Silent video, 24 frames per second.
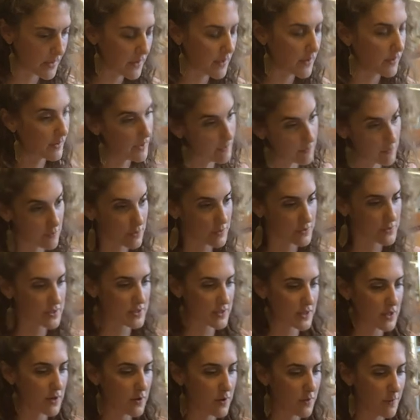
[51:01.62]
Okay, well, we're just
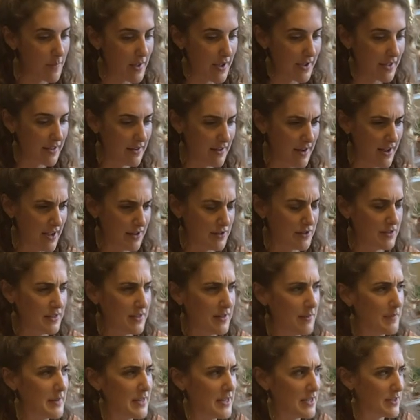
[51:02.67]
gonna go back in actually. Let
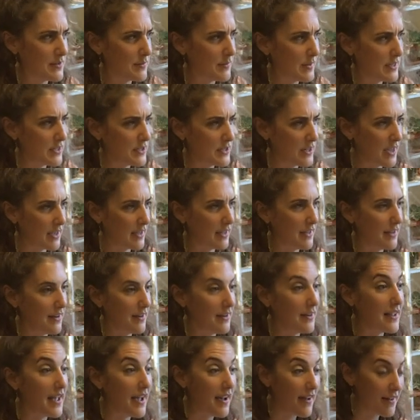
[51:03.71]
me just recheck here,
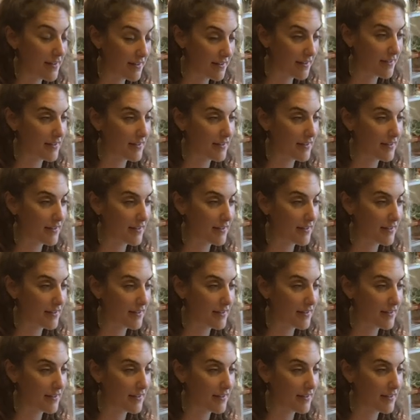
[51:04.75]
yeah.